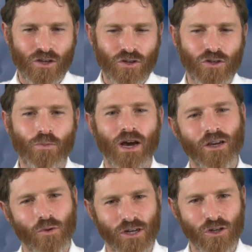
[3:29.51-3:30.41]
So my
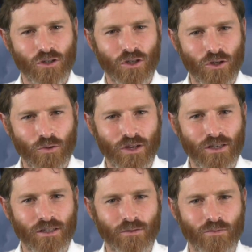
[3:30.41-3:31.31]
question to you
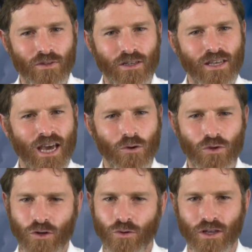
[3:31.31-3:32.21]
is how do
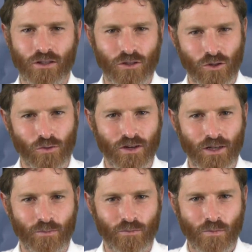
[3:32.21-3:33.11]
we create this
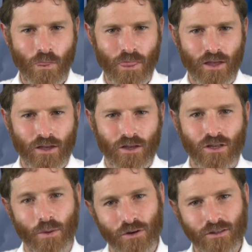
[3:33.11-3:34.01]
unity?
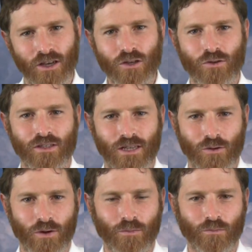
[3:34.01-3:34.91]
So I'm going to tell you a
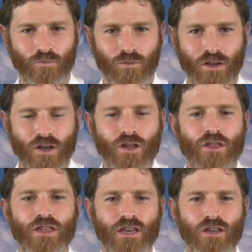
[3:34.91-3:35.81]
secret.
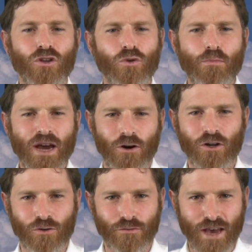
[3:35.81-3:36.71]
The
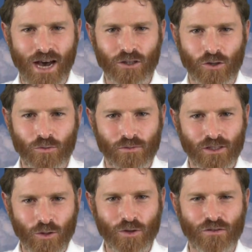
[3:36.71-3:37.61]
numerical value,
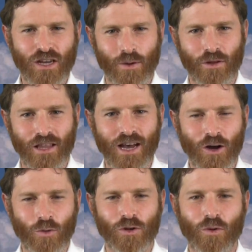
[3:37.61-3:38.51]
it's a little bit of a Kabbalah,
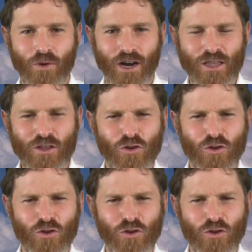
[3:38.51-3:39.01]
I hope you don't mind.